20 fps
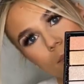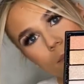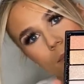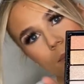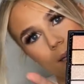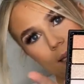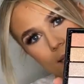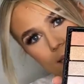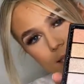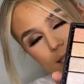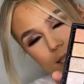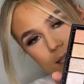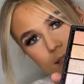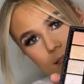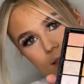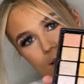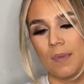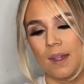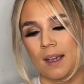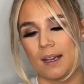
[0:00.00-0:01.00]

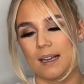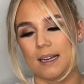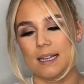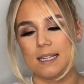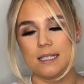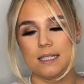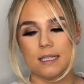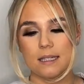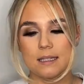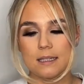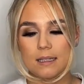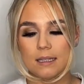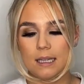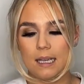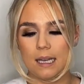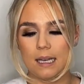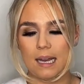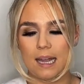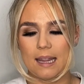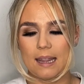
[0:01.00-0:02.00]
glitters. Glitters
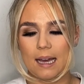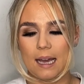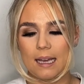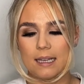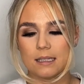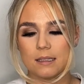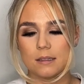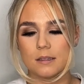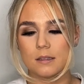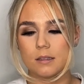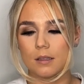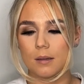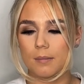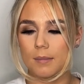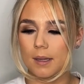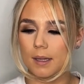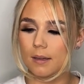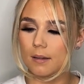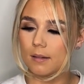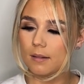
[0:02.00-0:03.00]
like that isn't
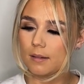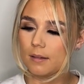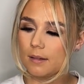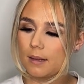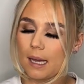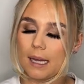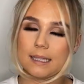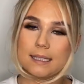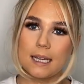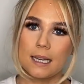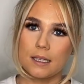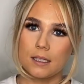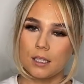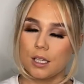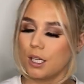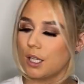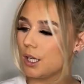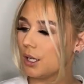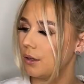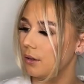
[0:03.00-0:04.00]
something that I tend to
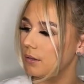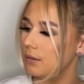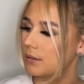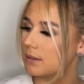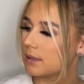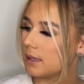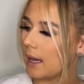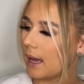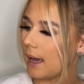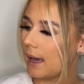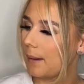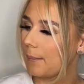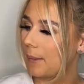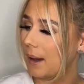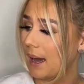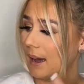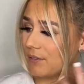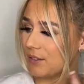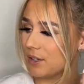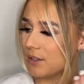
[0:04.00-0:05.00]
use. I
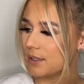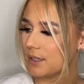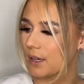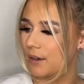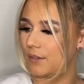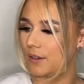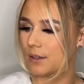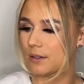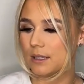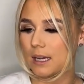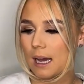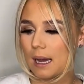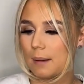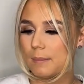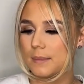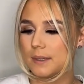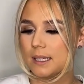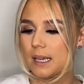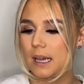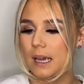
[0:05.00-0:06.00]
have used it a few
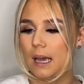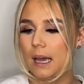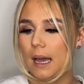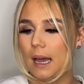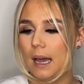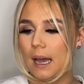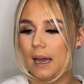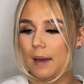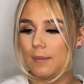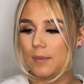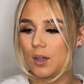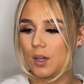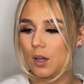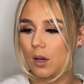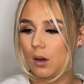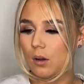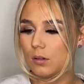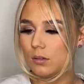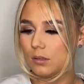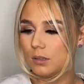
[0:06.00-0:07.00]
times, and the
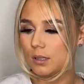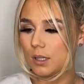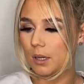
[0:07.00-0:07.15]
golds are